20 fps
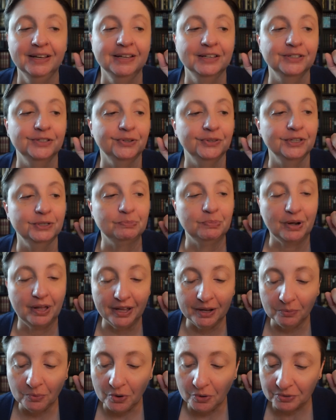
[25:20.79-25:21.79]
So this
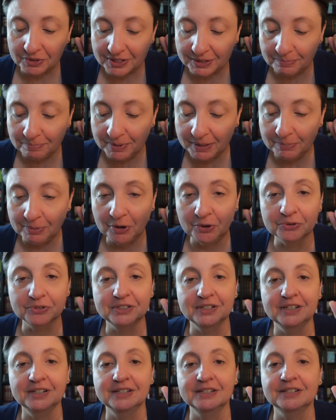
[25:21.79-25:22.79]
probably won't be
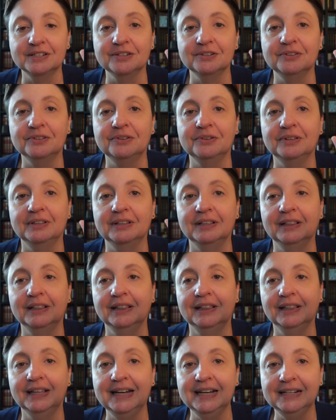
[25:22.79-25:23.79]
posted until
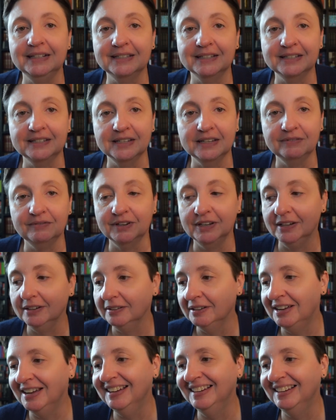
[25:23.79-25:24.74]
late this evening,